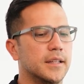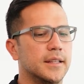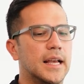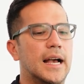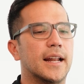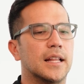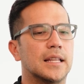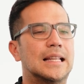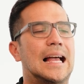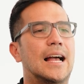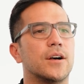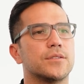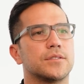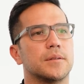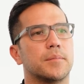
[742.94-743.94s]
that
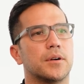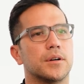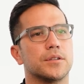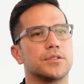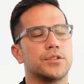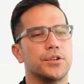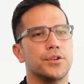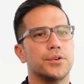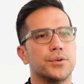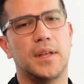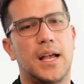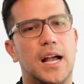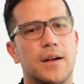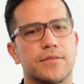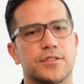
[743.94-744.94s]
allows the bird to
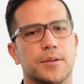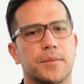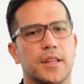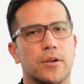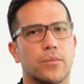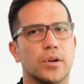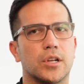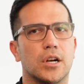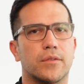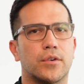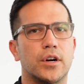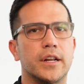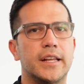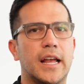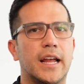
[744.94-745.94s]
have some of that
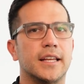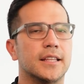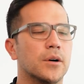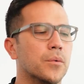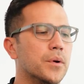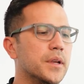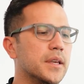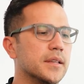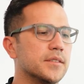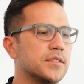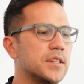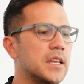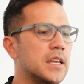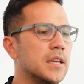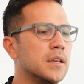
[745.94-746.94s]
recovery gain that we can see